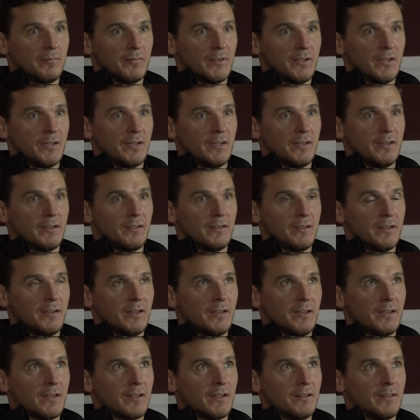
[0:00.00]
you
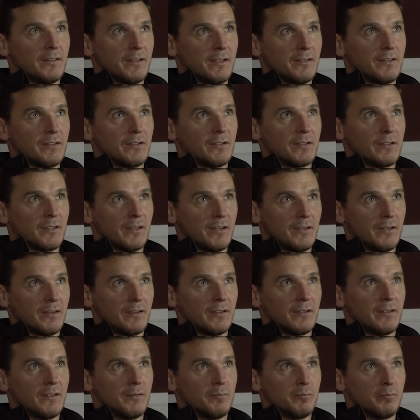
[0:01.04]
need to continually
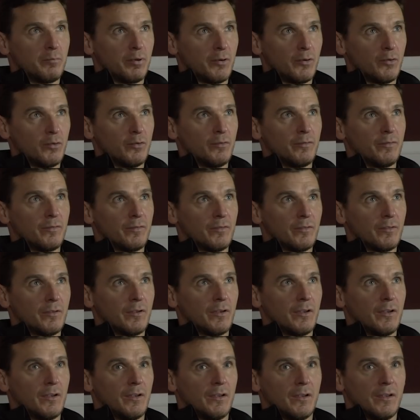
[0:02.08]
improve
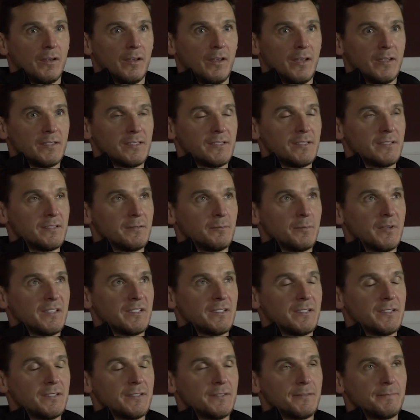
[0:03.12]
season by
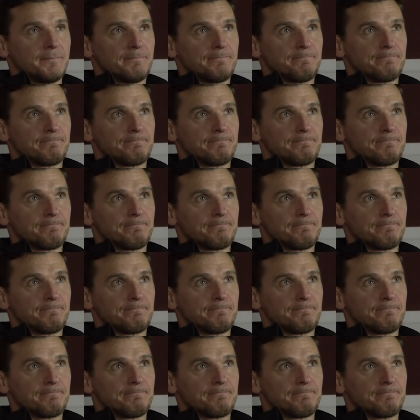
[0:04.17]
season.